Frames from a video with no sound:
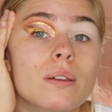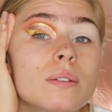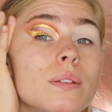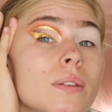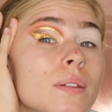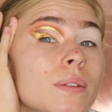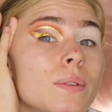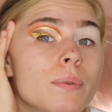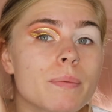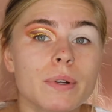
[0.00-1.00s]
So this
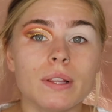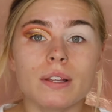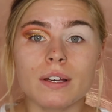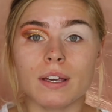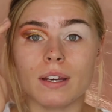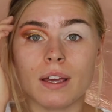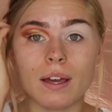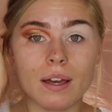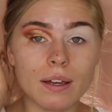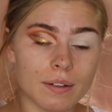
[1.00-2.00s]
is what we're looking
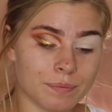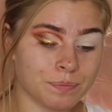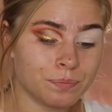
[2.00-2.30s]
at.